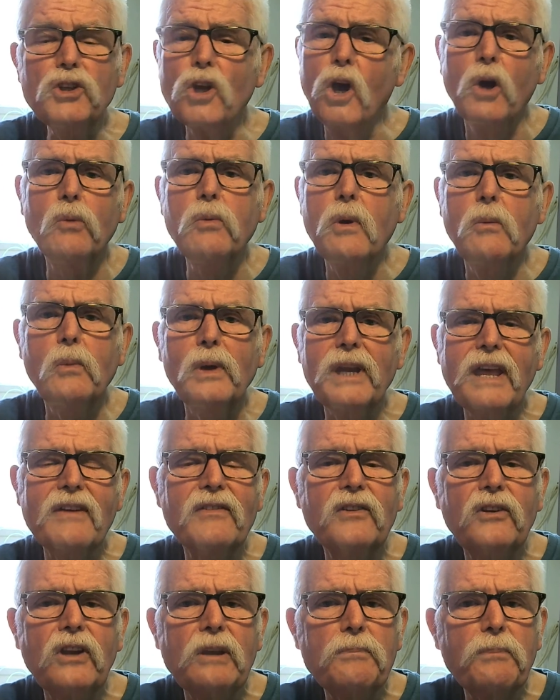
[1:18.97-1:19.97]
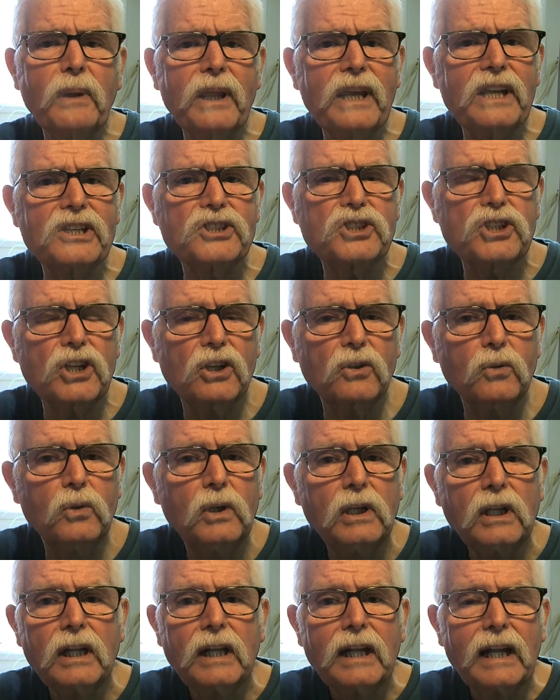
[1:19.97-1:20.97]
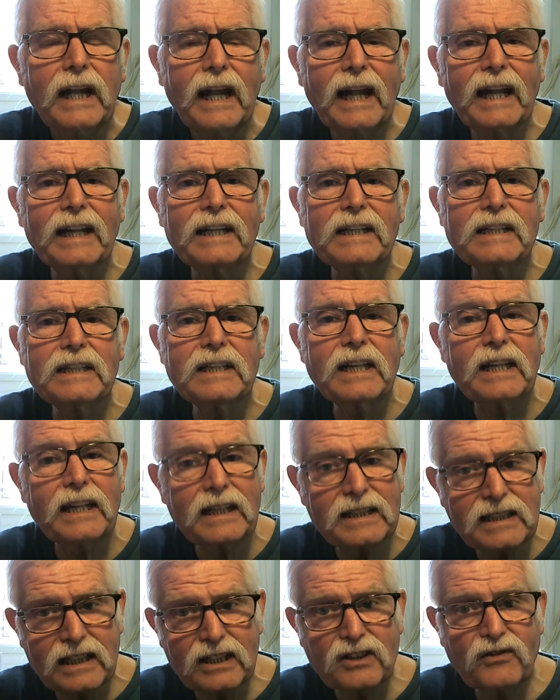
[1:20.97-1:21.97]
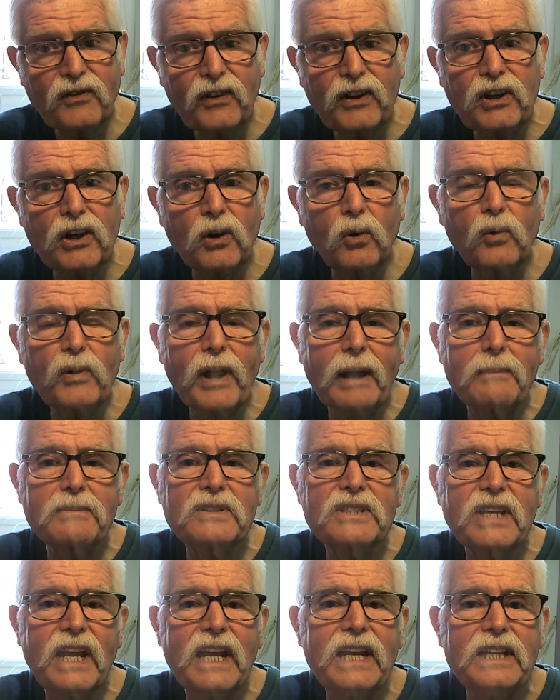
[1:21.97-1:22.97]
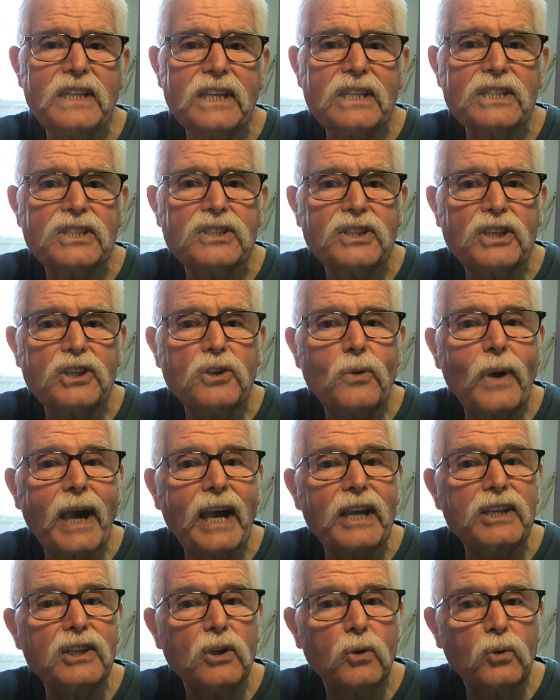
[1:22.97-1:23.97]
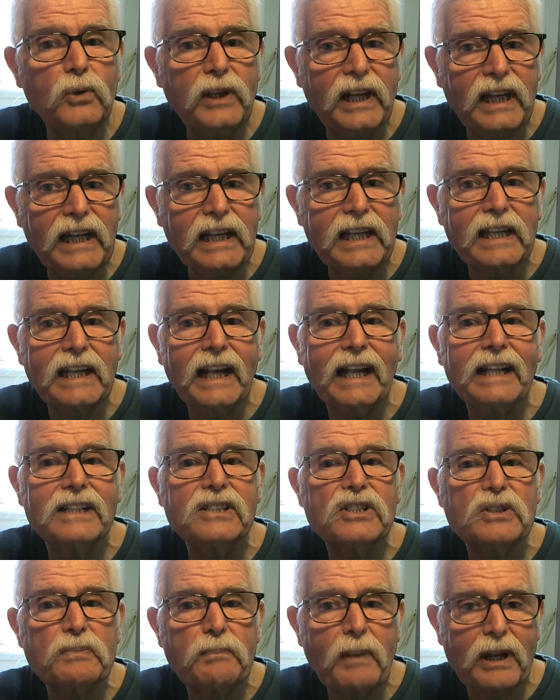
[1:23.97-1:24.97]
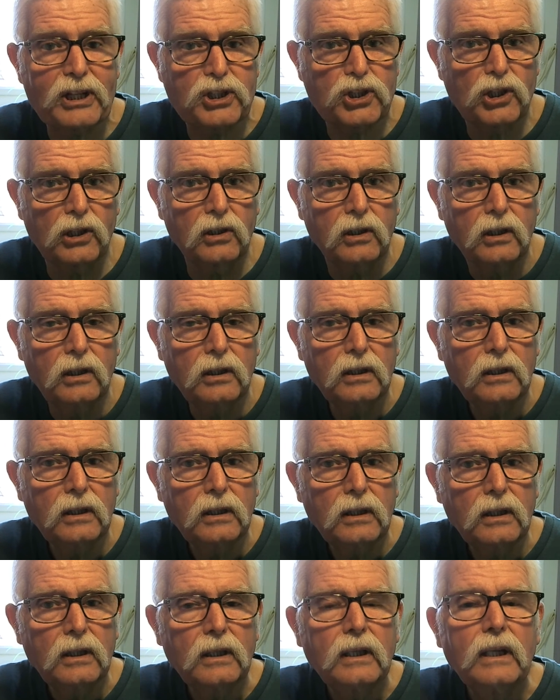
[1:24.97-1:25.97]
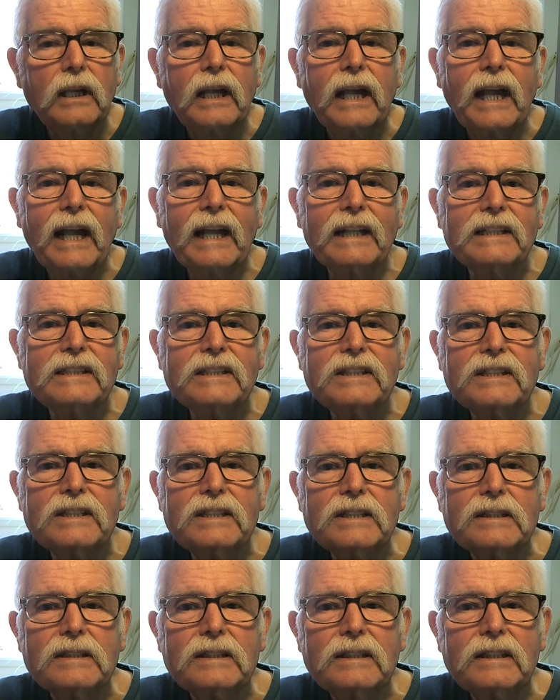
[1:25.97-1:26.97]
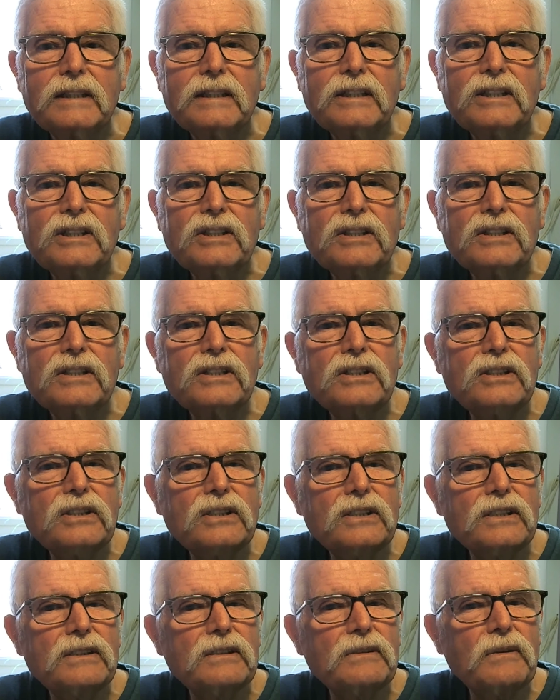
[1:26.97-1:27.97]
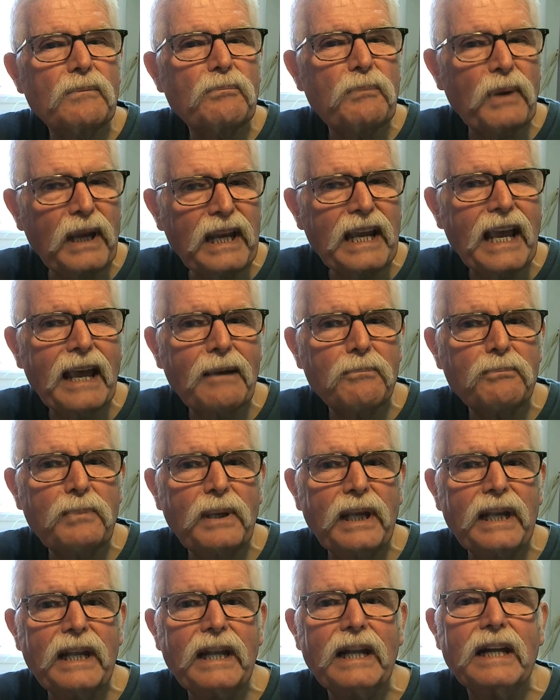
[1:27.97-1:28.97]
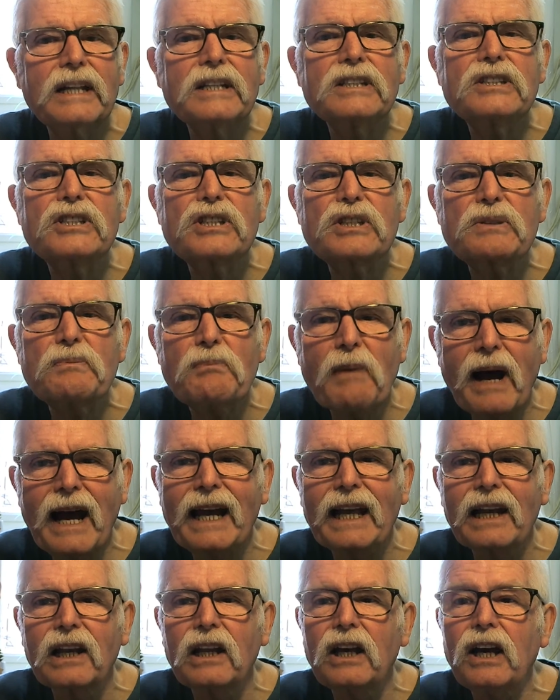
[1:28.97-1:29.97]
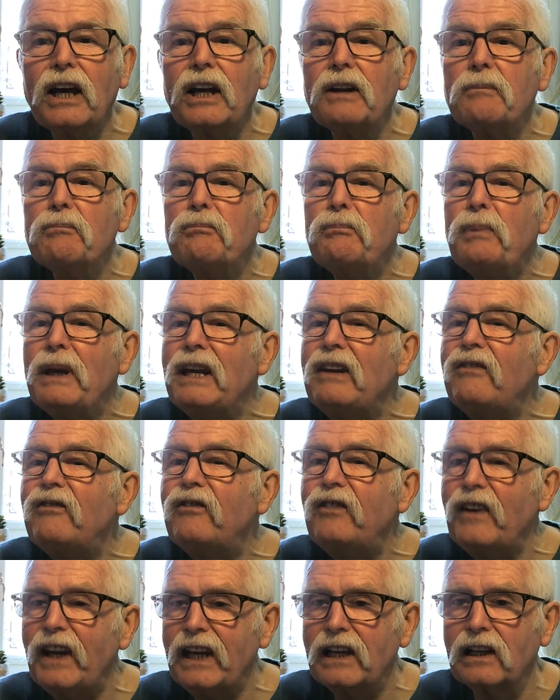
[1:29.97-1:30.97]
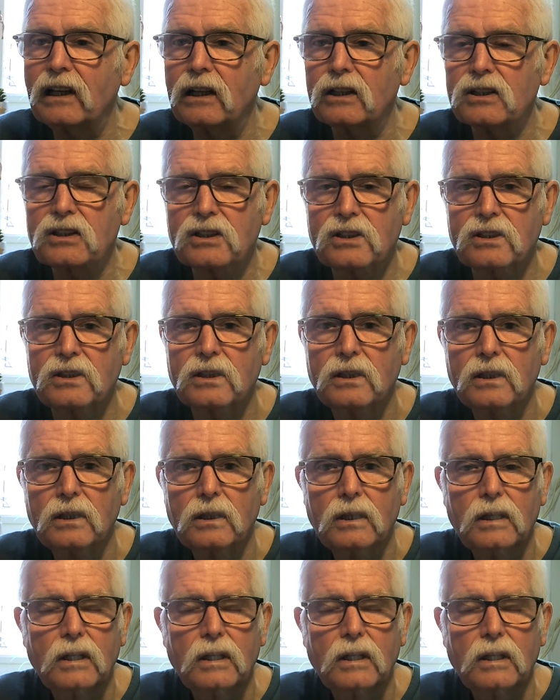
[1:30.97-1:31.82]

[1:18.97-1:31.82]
No one will ever replace you, and it is for you that I'm saying this, that you are unique and special. And be happy and smile and be fearless.